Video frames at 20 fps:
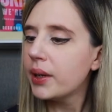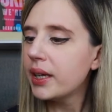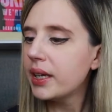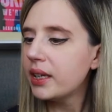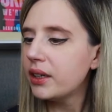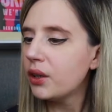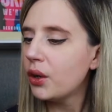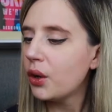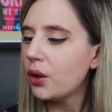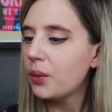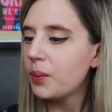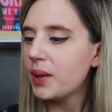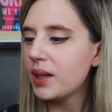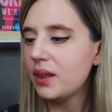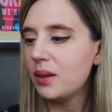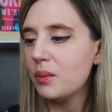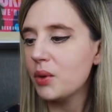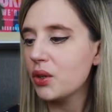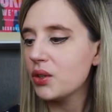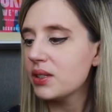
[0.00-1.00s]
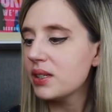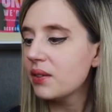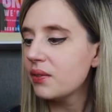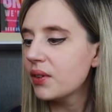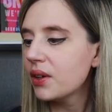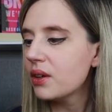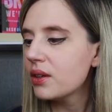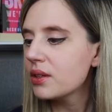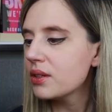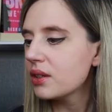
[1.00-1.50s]
and hope in the most
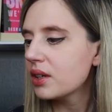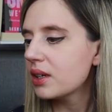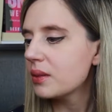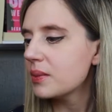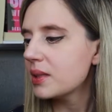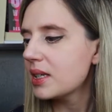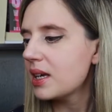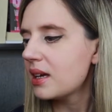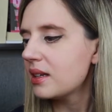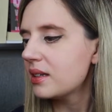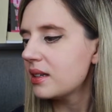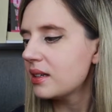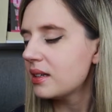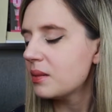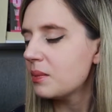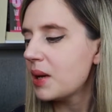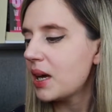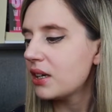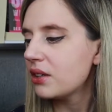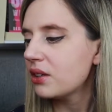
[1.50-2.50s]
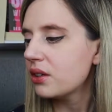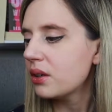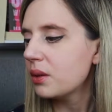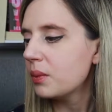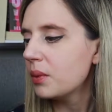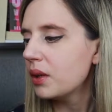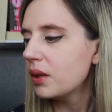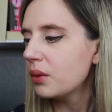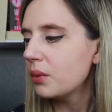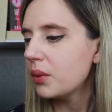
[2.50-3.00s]
difficult circumstances imaginable